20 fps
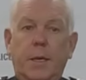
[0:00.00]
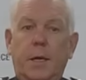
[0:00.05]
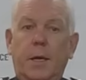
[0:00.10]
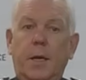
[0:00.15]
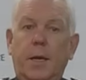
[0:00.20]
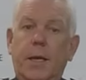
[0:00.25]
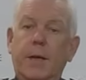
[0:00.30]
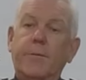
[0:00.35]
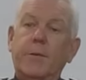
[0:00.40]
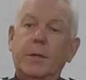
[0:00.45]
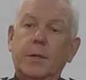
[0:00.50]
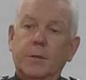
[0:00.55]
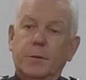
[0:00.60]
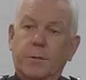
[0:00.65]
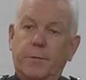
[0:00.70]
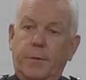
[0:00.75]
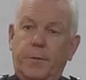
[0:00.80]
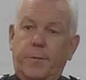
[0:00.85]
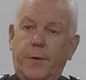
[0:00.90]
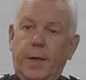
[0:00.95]
evidence
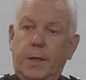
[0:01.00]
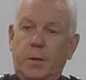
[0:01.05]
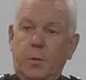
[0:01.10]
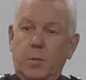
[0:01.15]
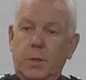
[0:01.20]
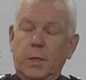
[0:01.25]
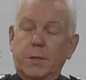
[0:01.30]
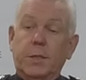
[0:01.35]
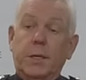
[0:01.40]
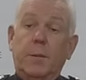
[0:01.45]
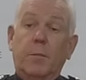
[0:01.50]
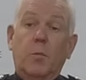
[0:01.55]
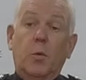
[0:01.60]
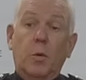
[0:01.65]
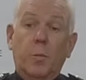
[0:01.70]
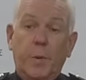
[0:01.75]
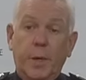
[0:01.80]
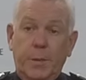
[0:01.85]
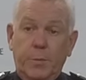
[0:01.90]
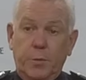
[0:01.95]
of the fact that we are seeing
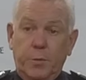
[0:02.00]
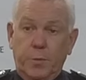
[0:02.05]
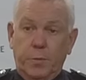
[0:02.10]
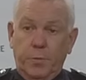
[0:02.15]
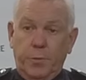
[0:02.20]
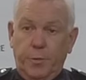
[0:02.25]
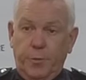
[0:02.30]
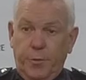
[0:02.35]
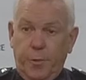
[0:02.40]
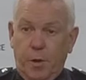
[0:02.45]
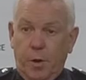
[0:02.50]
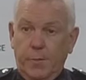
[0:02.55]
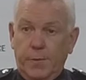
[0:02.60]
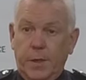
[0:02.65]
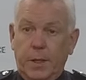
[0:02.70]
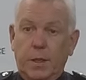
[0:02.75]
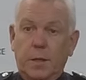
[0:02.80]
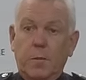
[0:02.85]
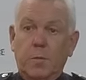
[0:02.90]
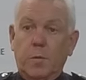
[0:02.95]
more people
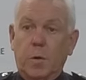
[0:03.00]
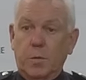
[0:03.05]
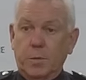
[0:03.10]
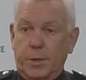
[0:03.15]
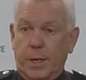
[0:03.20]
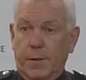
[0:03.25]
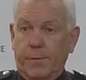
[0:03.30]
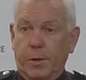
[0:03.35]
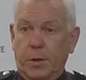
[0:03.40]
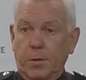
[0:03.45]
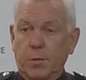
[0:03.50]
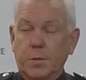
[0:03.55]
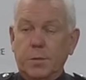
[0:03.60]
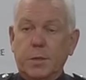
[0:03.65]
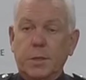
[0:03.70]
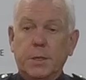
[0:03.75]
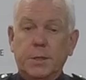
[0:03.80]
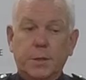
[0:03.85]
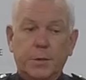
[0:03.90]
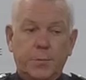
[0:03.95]
driving whilst having
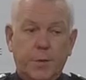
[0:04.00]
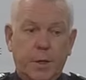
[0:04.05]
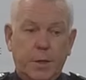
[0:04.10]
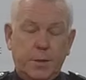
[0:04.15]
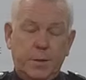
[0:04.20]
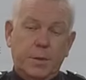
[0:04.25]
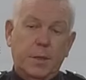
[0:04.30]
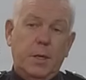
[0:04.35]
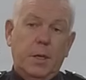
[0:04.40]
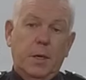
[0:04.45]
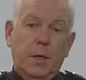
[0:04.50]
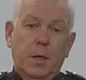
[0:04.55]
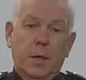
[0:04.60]
used illicit drugs,